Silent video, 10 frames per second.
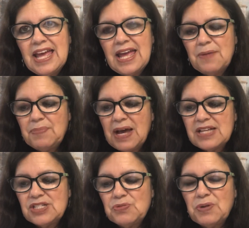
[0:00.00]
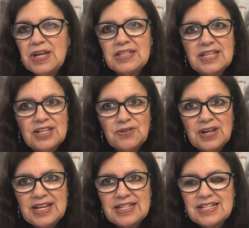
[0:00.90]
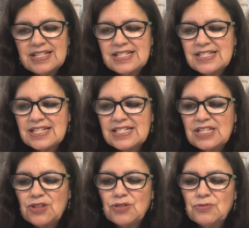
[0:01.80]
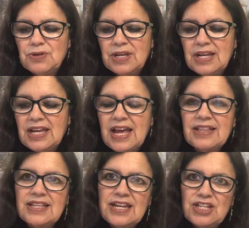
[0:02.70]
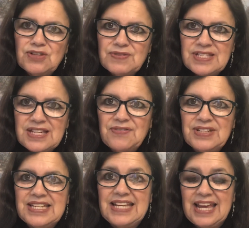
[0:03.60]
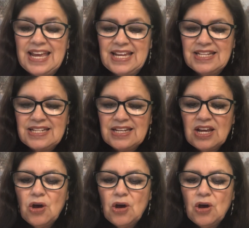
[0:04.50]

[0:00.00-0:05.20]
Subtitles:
and passed away in the year 1863 at the age of 78.